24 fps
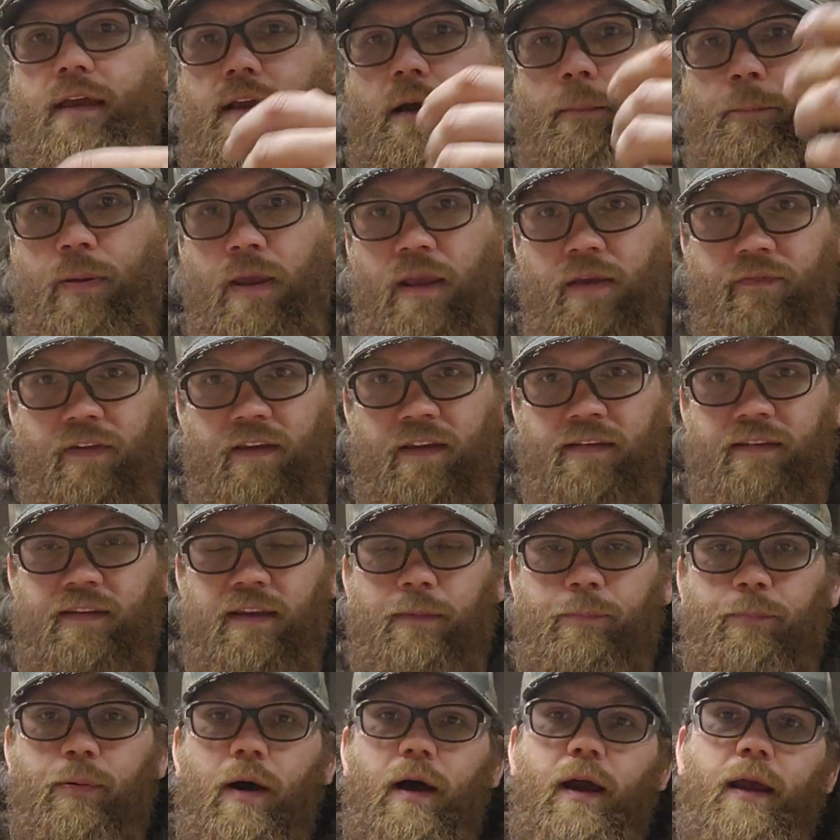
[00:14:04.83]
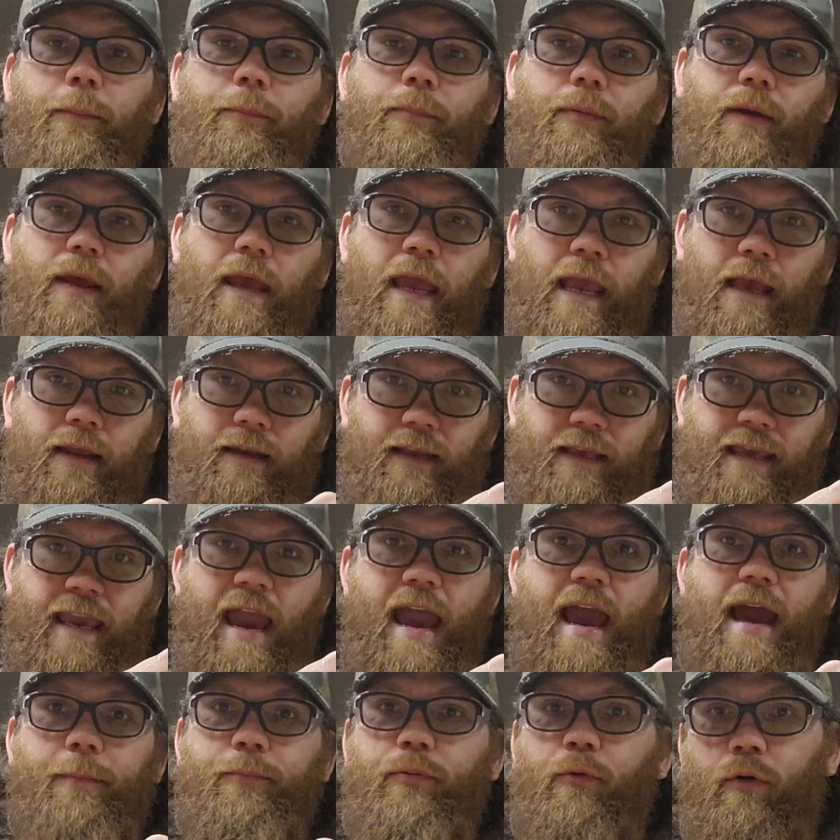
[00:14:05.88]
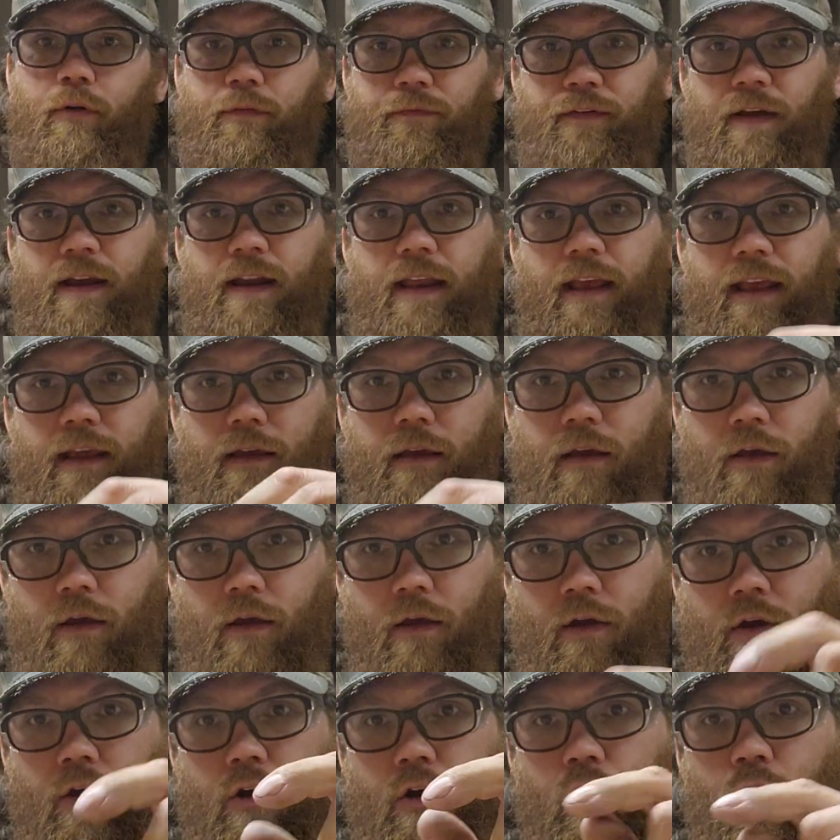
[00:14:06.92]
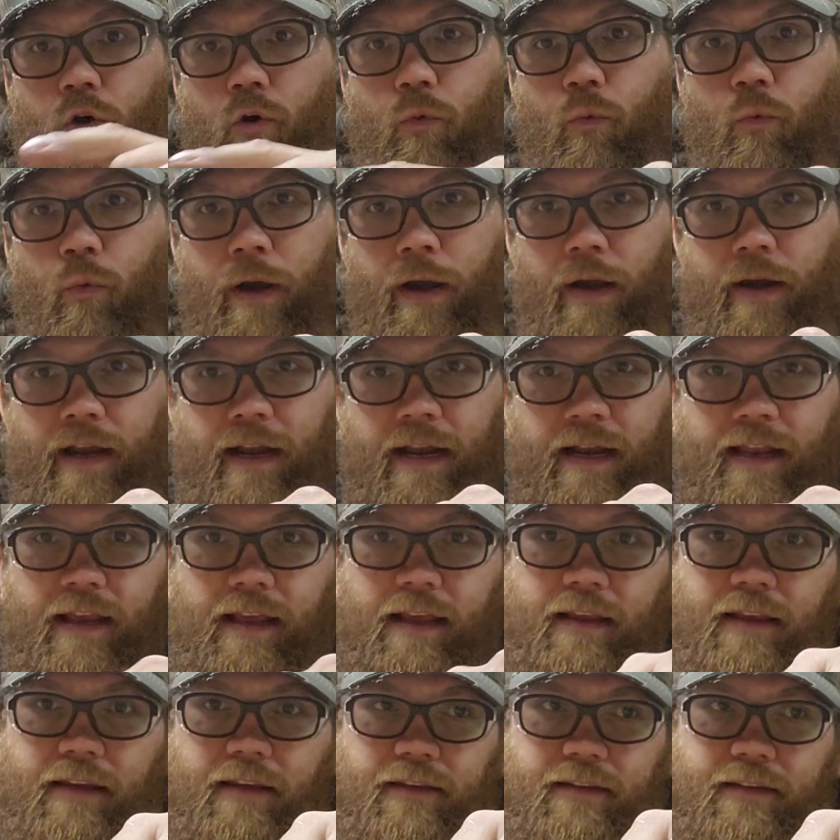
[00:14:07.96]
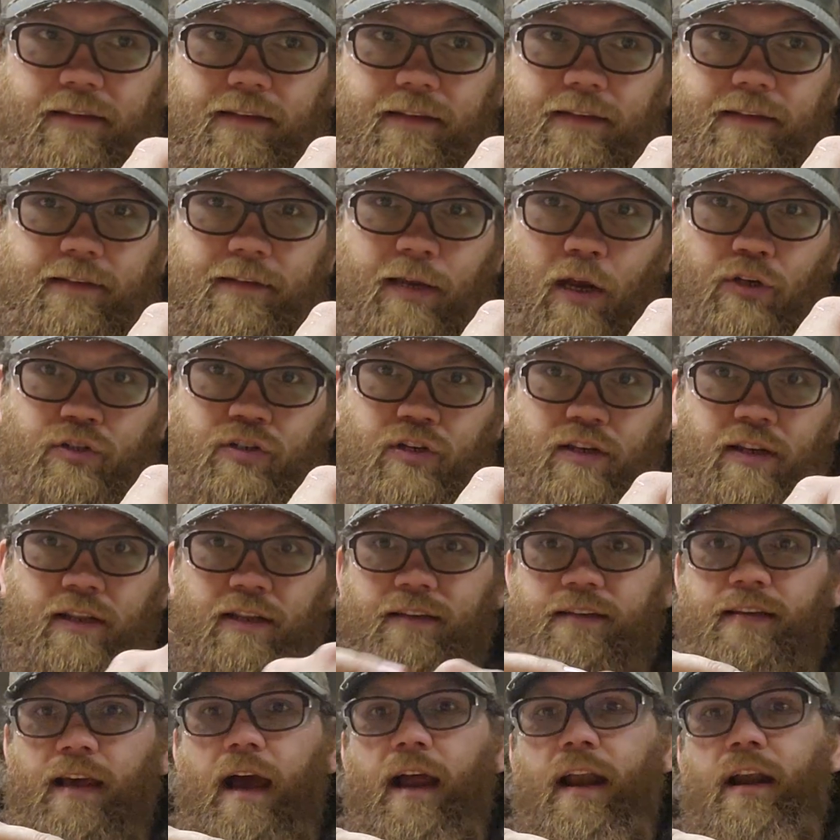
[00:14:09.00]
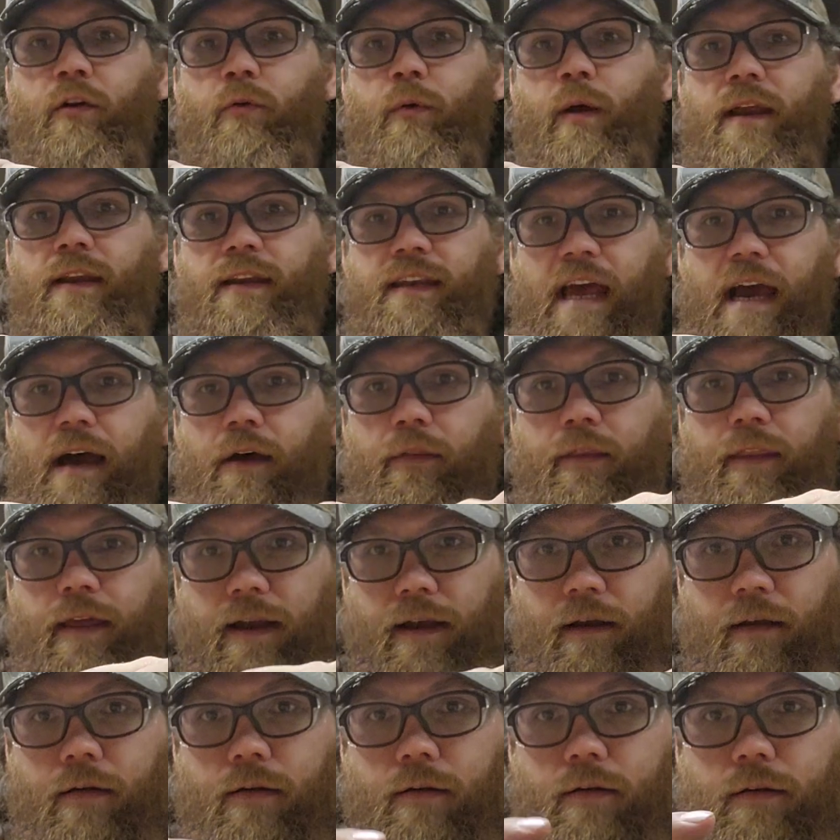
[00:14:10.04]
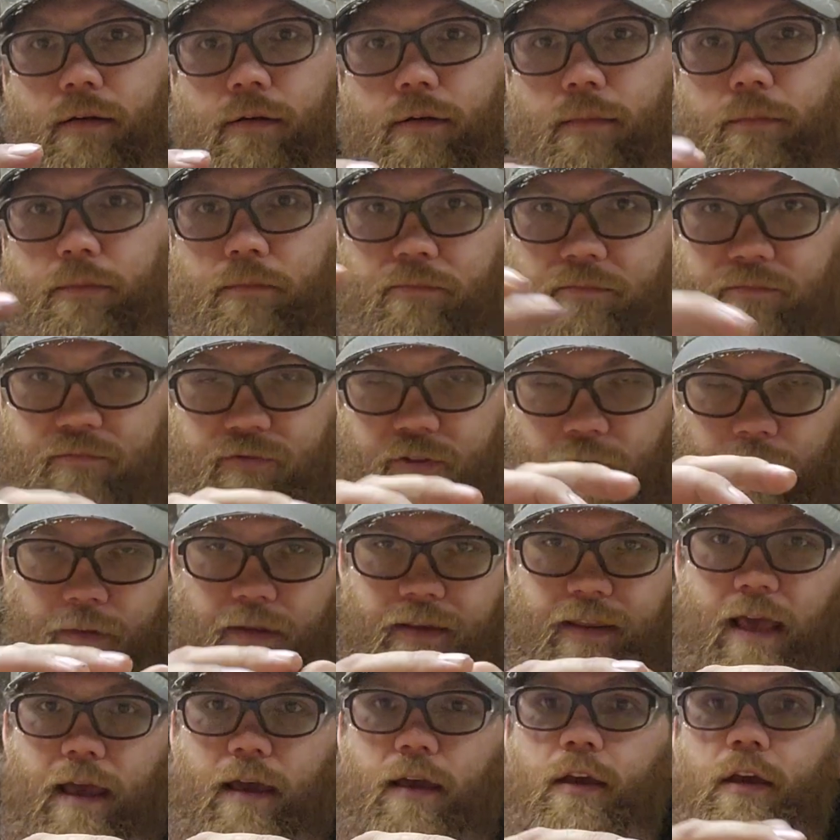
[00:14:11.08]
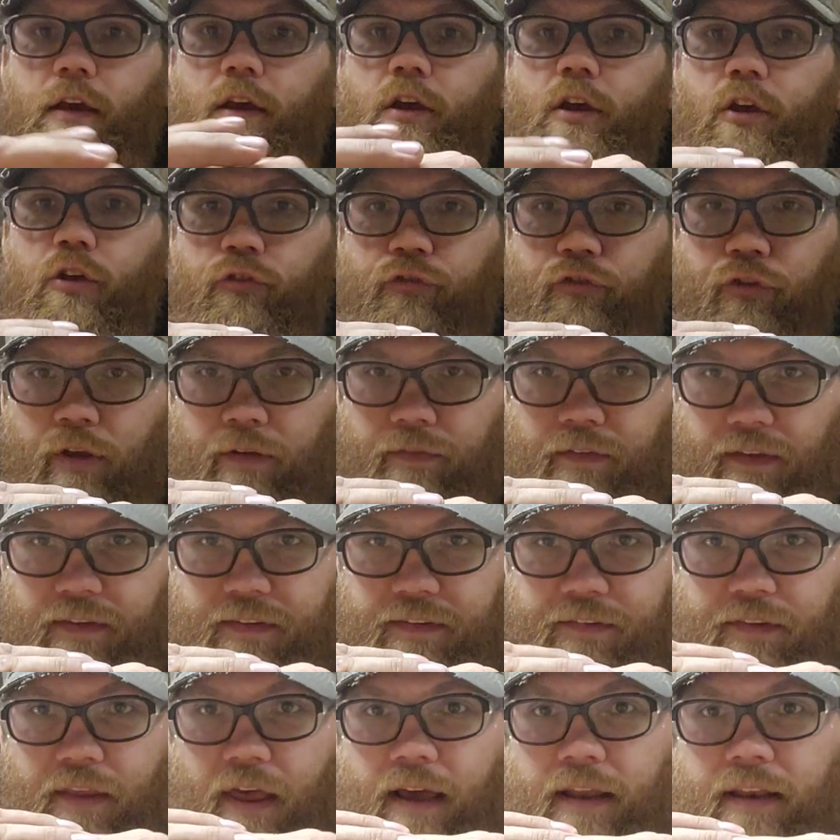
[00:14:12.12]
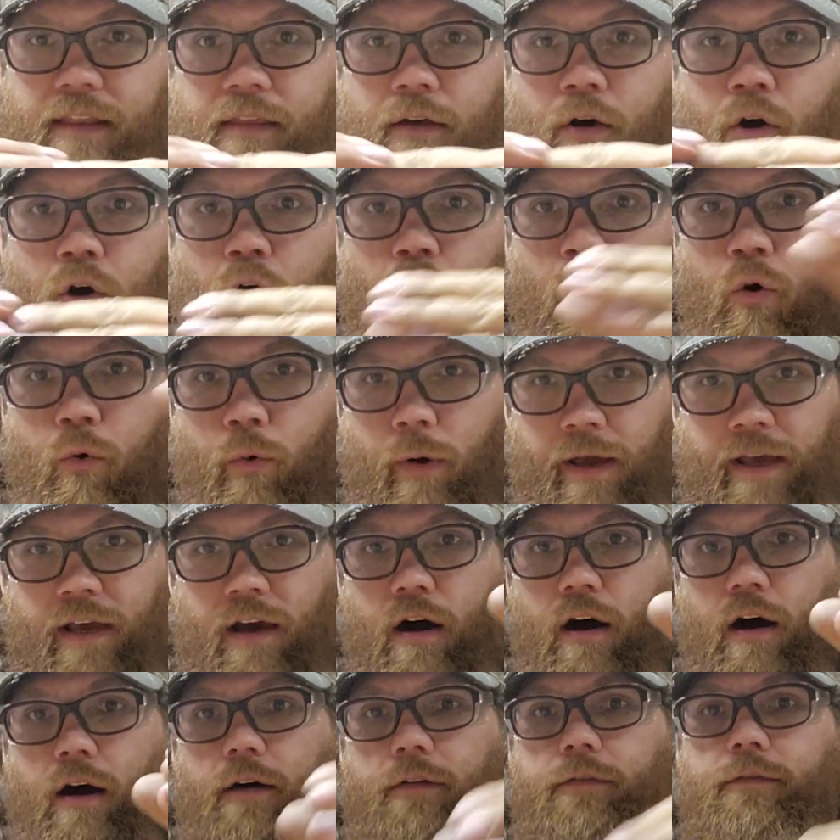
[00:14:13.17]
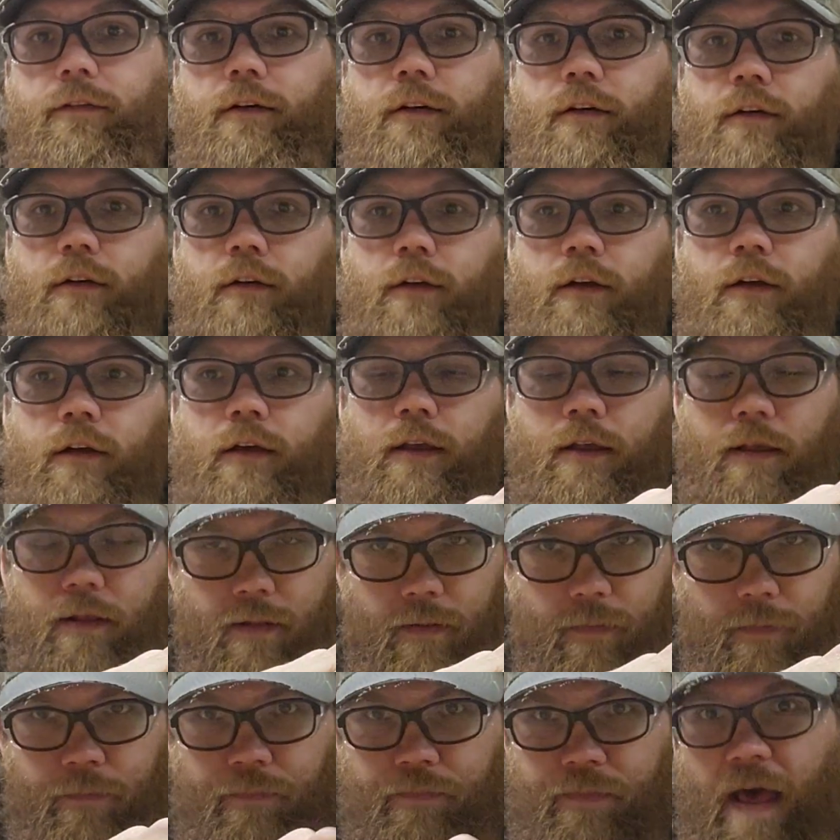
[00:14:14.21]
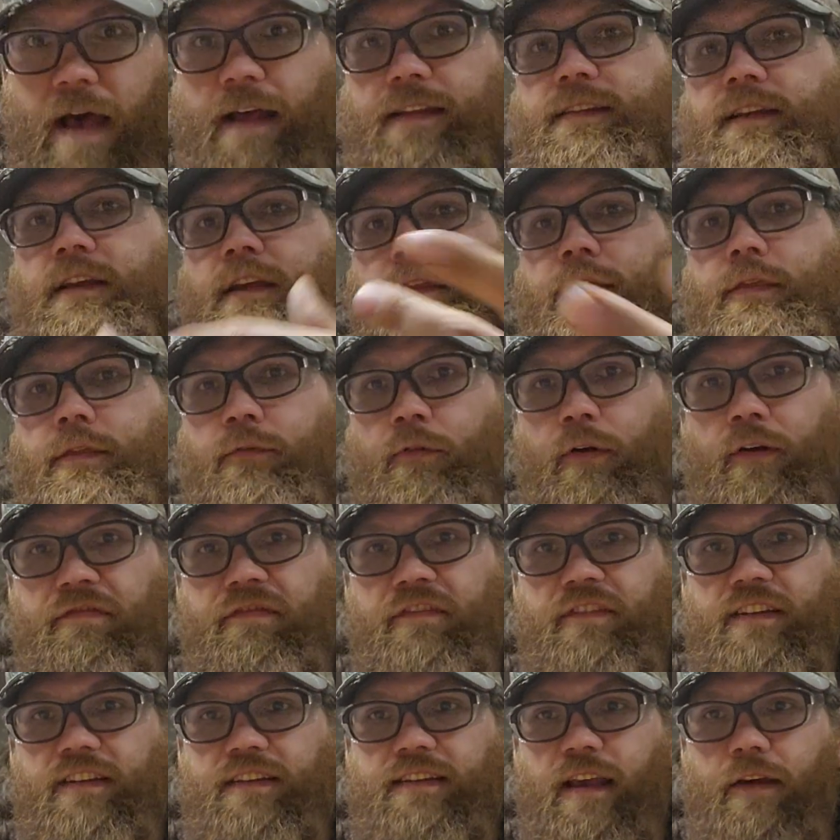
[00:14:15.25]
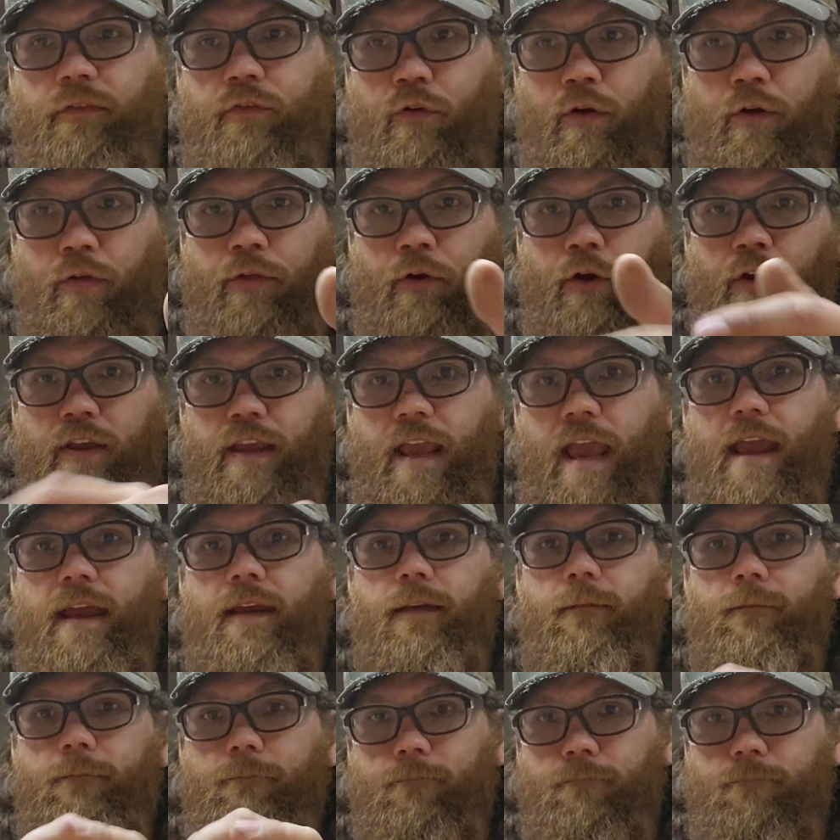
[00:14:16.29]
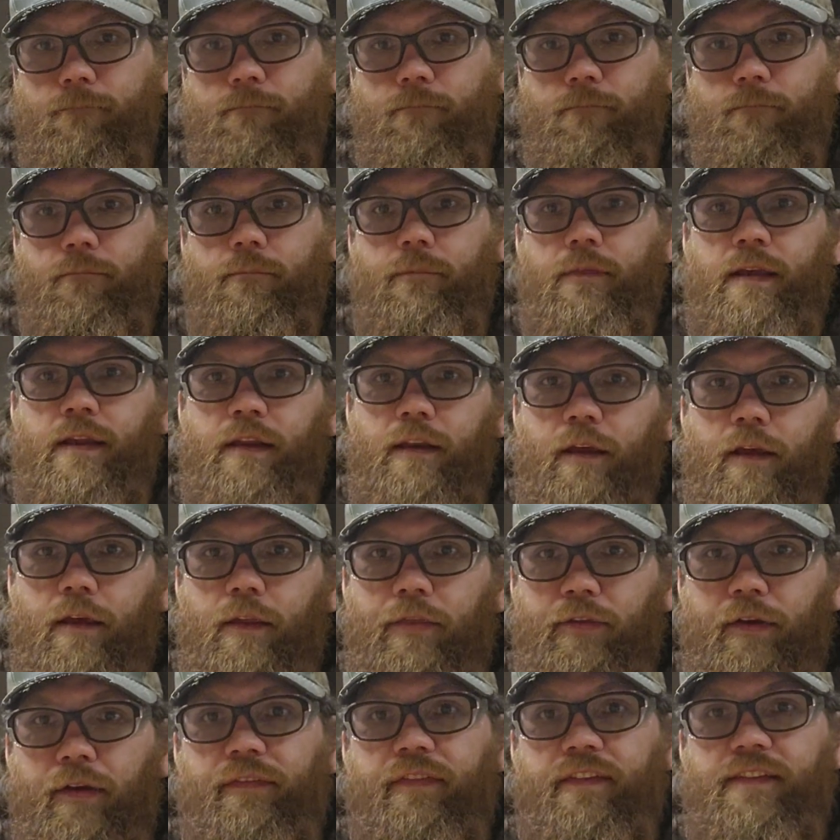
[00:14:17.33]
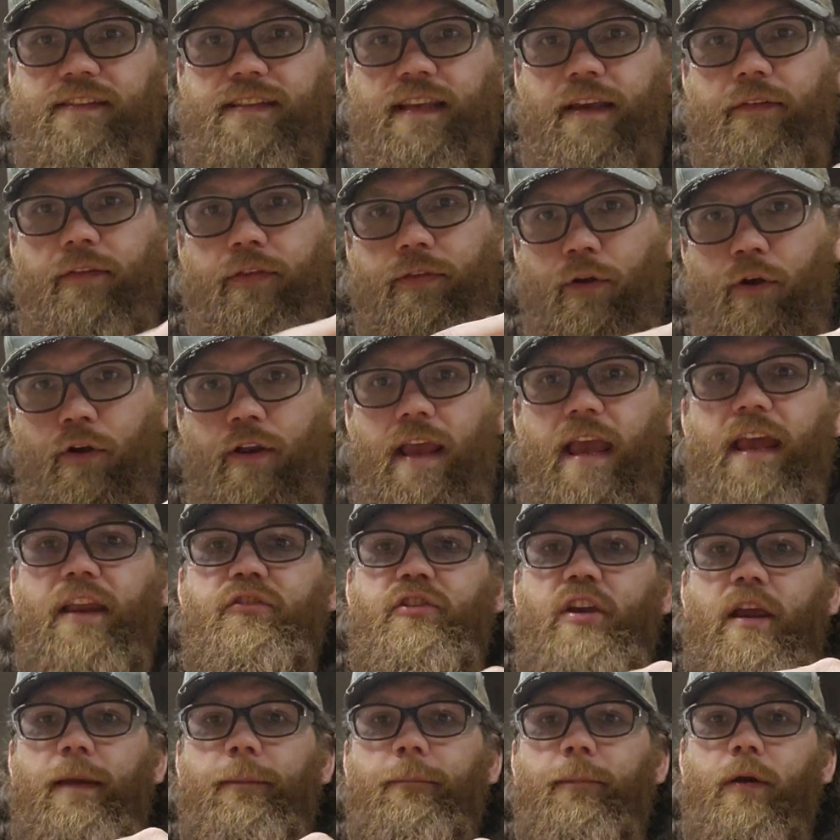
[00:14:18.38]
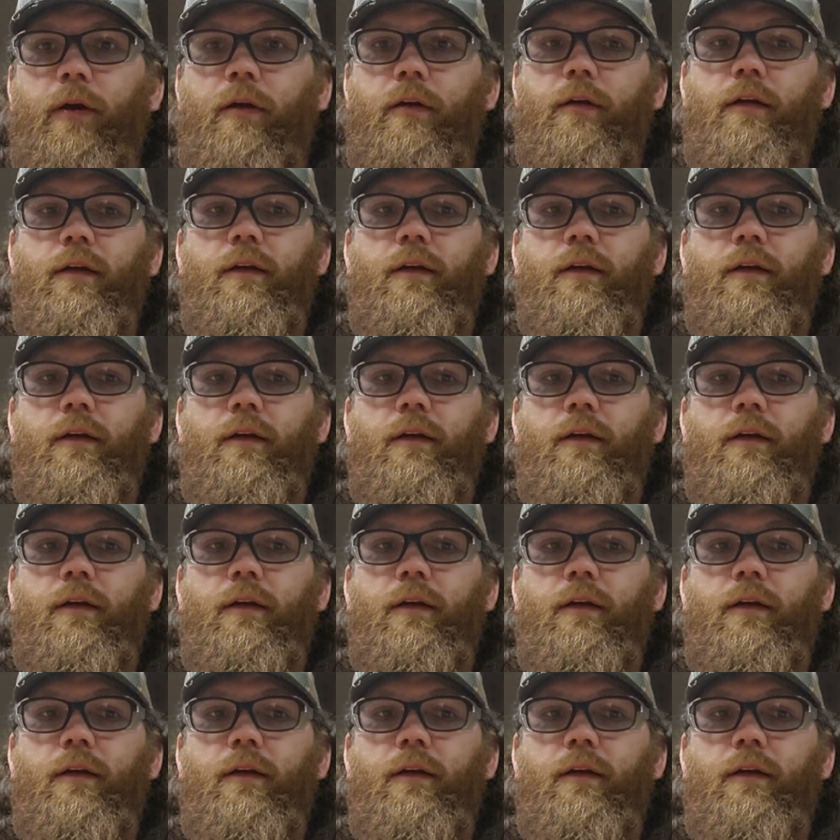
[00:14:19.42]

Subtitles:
a PVC pipe and a cap or fitting where it is touching the entire way down there. Something like that. So you have to slide it the whole way off. That's like a 357 or a 38 in a 357-38 chamber.